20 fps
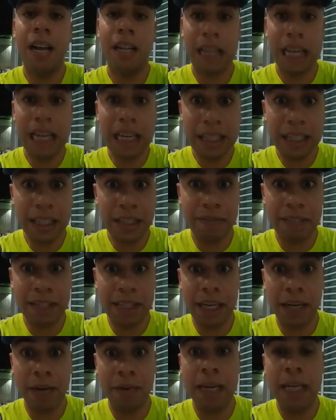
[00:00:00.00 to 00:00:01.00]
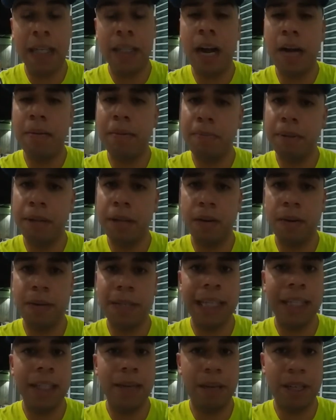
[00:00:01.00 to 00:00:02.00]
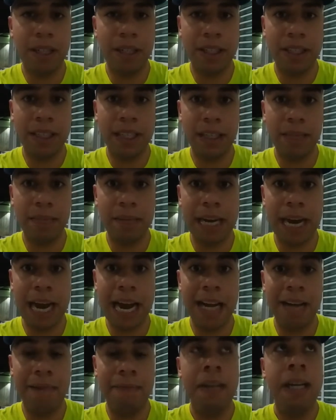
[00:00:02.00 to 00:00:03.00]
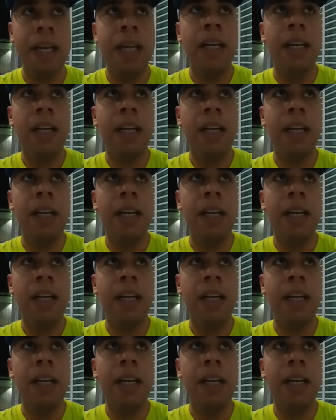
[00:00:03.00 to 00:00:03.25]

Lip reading: like this video, and comment below with any questions that you may have.